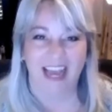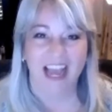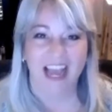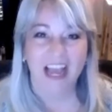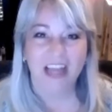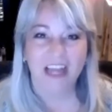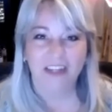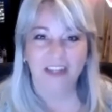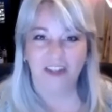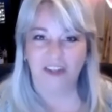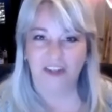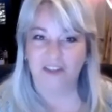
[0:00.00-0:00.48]

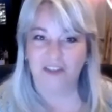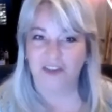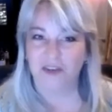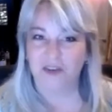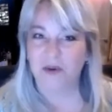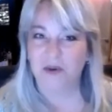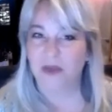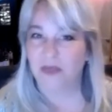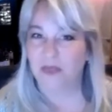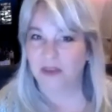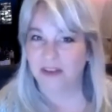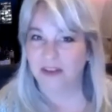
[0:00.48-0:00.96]
She's
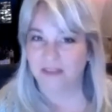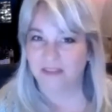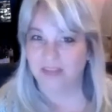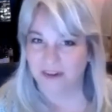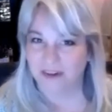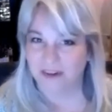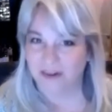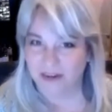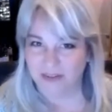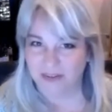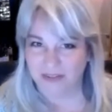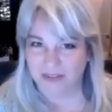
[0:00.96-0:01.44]
doing things that
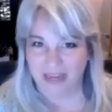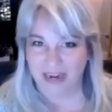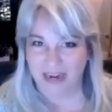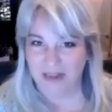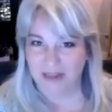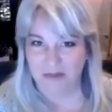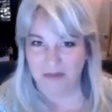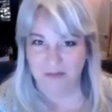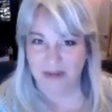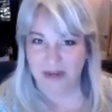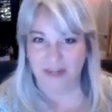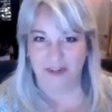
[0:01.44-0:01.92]
are outside
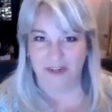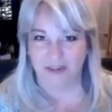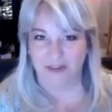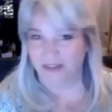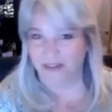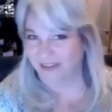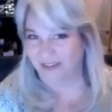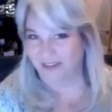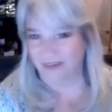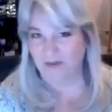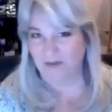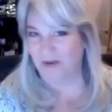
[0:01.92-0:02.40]
of the
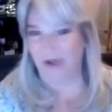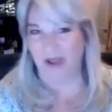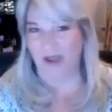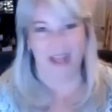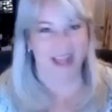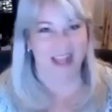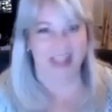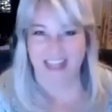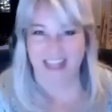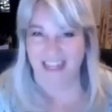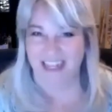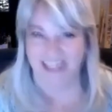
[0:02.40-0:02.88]
matrix.
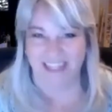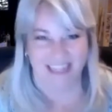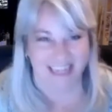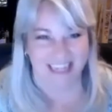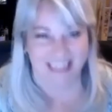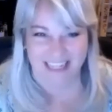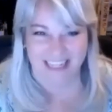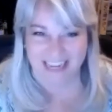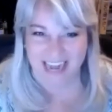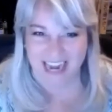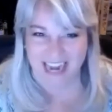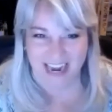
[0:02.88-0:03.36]
This
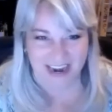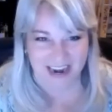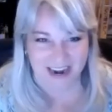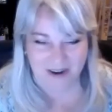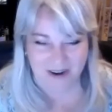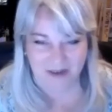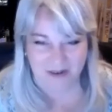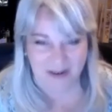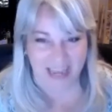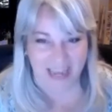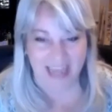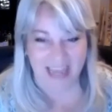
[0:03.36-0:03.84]
is not an
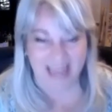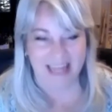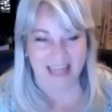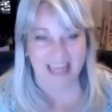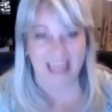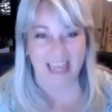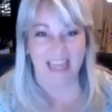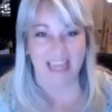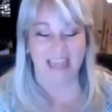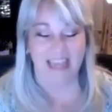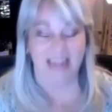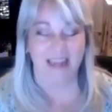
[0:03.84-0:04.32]
okay
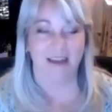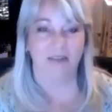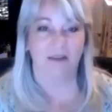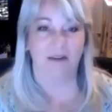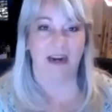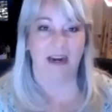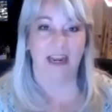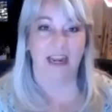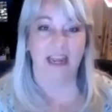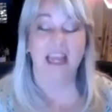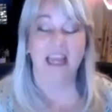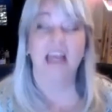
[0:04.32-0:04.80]
thing,
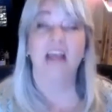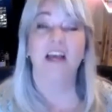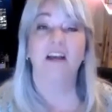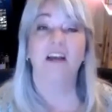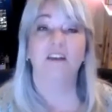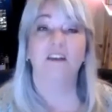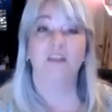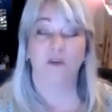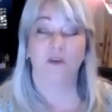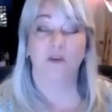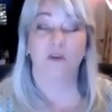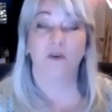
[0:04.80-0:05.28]
right?
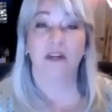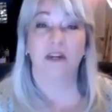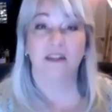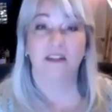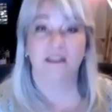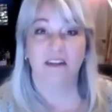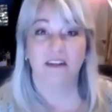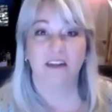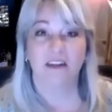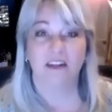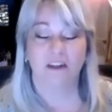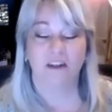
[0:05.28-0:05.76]
So what
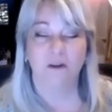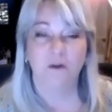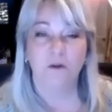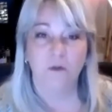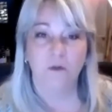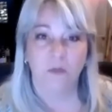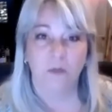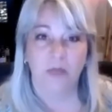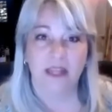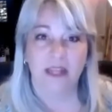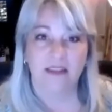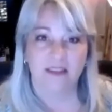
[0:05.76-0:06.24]
does it
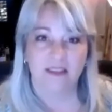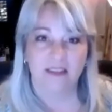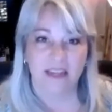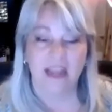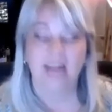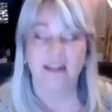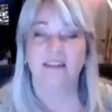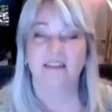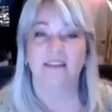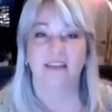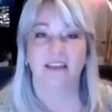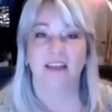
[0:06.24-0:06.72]
do? It
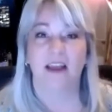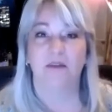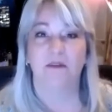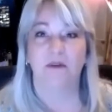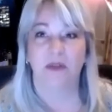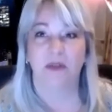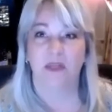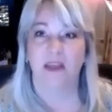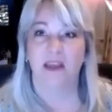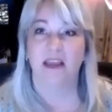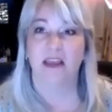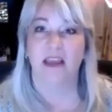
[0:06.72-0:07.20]
sends
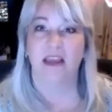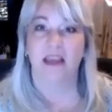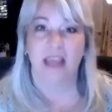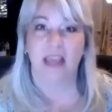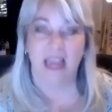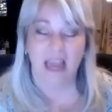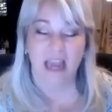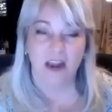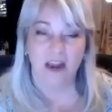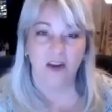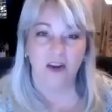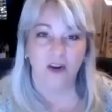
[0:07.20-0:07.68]
everything it
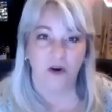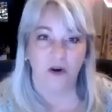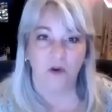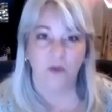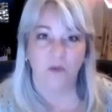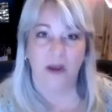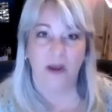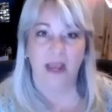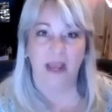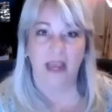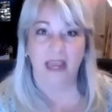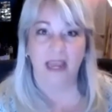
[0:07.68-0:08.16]
can your
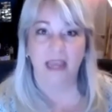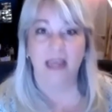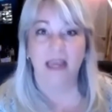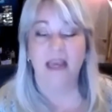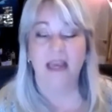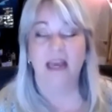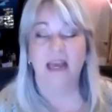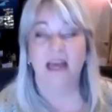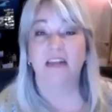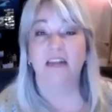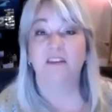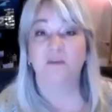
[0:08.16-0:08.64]
way,
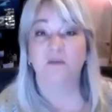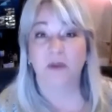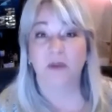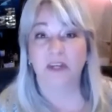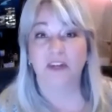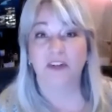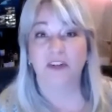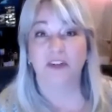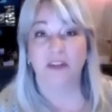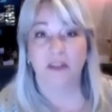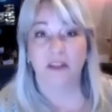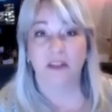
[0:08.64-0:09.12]

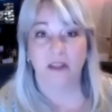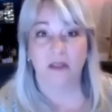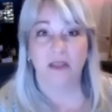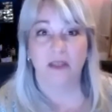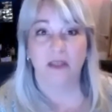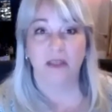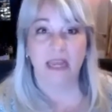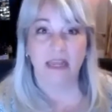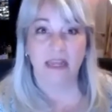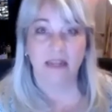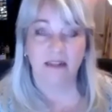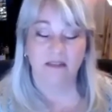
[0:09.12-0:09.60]
especially the
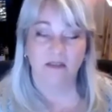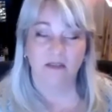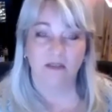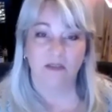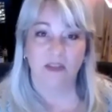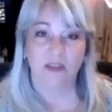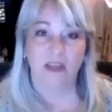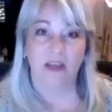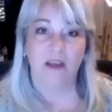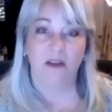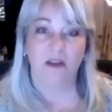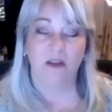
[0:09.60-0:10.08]
things
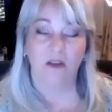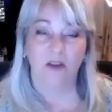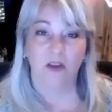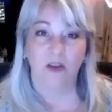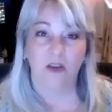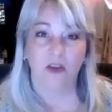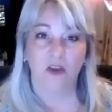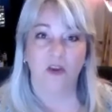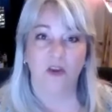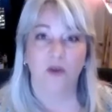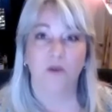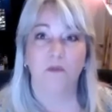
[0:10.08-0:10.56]
that
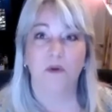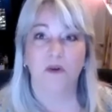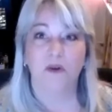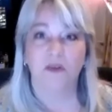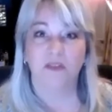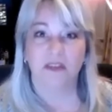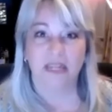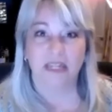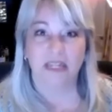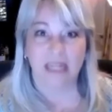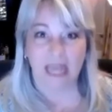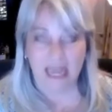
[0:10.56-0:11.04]
you're
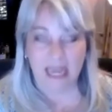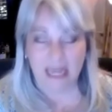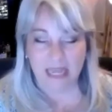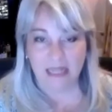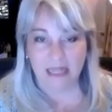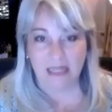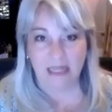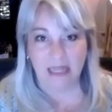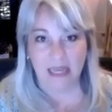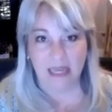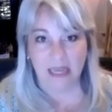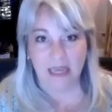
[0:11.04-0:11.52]
most
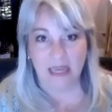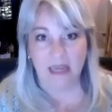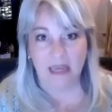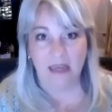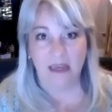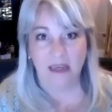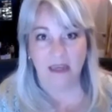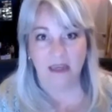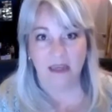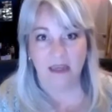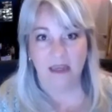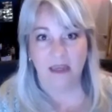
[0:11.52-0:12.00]
likely
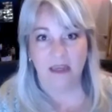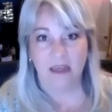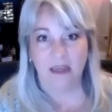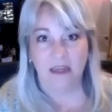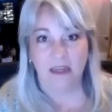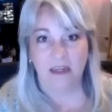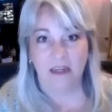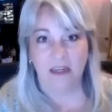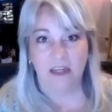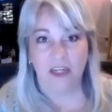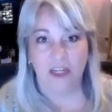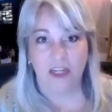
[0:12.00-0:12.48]

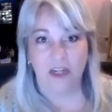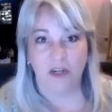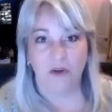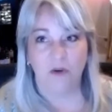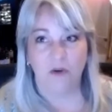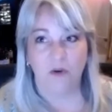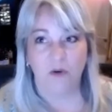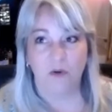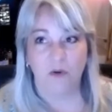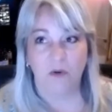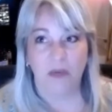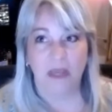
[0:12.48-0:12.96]

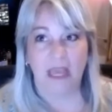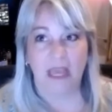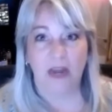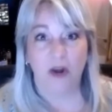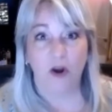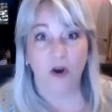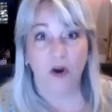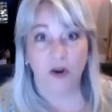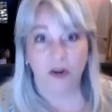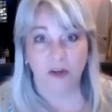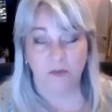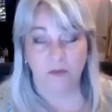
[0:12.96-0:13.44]
to get
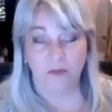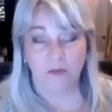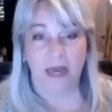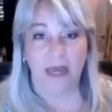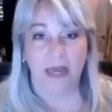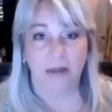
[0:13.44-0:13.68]
hooked by.